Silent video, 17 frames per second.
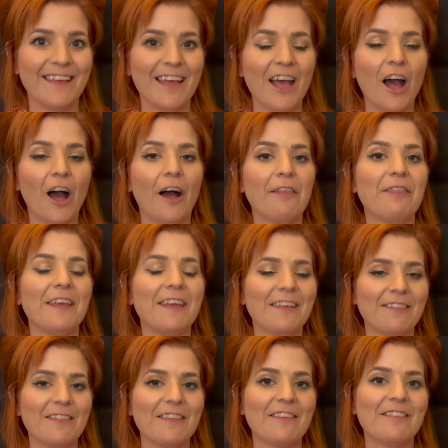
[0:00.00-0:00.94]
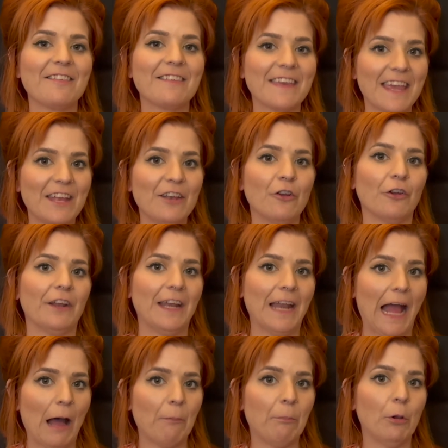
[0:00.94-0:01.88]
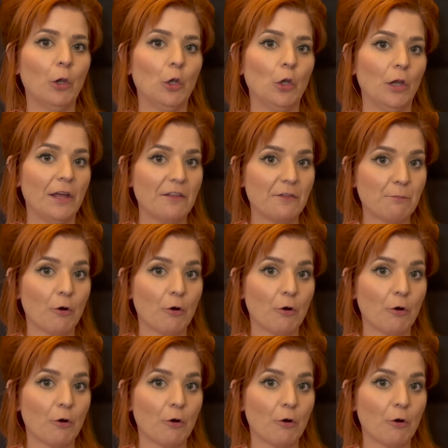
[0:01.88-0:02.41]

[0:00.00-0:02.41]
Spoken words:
I think the skin on an apple is